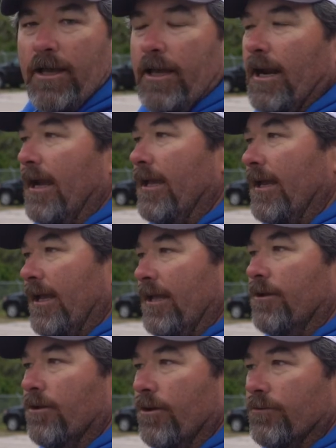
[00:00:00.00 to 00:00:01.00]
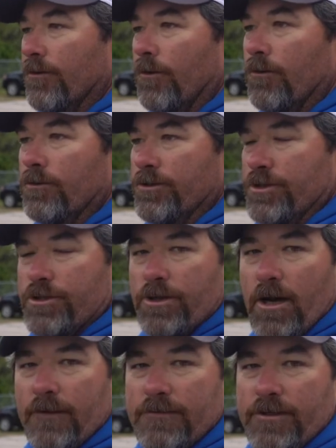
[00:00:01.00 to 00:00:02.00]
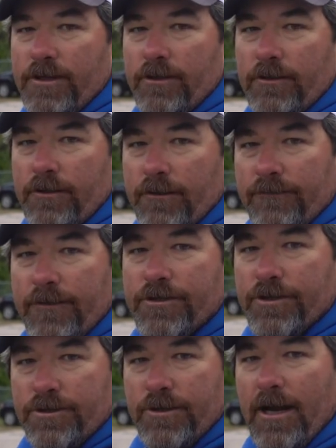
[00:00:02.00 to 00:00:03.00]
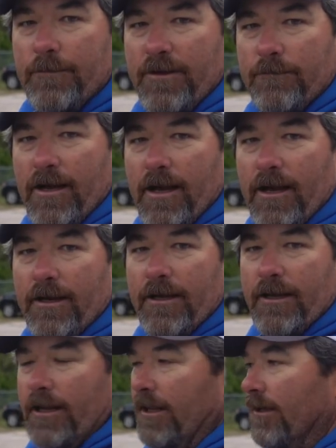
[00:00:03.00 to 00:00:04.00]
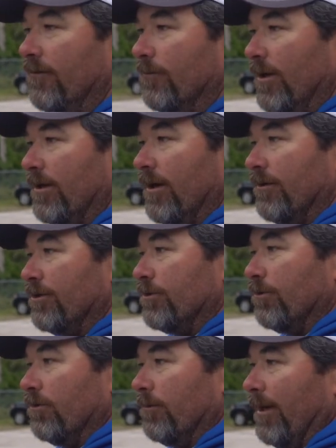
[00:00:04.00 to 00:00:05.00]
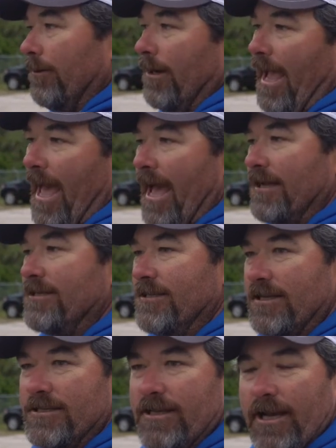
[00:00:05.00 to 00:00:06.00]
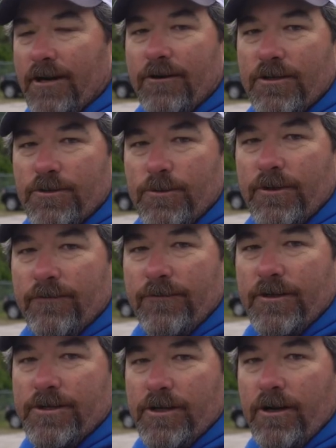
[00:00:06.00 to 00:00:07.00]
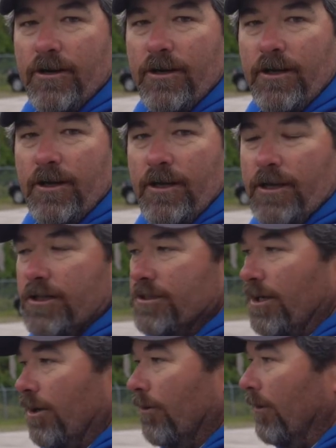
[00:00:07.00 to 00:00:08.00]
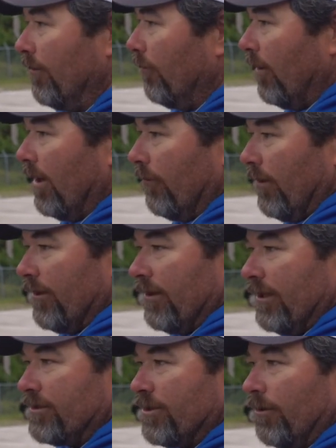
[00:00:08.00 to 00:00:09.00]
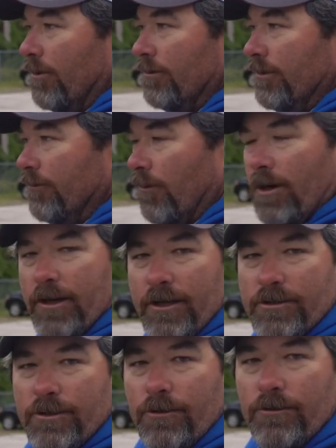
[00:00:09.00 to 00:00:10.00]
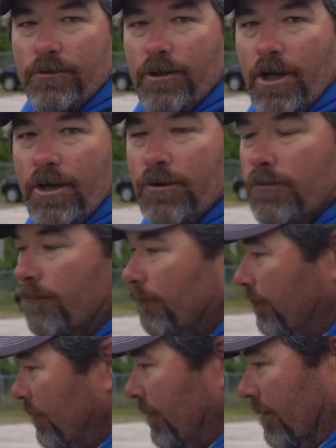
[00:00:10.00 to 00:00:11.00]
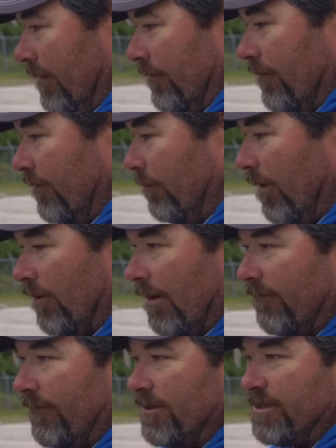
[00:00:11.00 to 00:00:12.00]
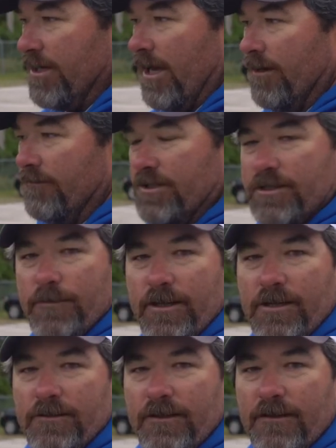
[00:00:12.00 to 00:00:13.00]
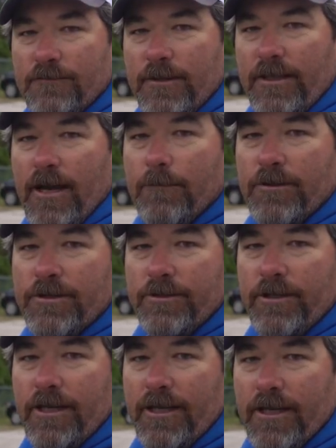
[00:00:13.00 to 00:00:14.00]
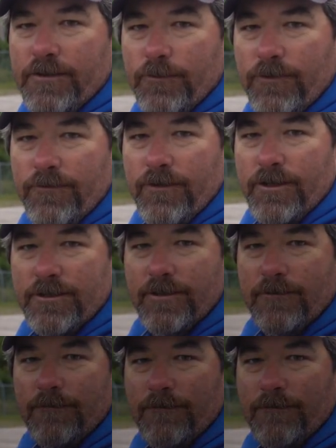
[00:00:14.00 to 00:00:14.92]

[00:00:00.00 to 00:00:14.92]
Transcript: and I can get into those holes and troughs that the fish are trapped in behind it, and it gives me another tool to be able to access the areas where the fish are. So when the weather gets cold and the water gets cold and low, this is the boat I'm fishing out of, just because it gives me the opportunity to catch more fish.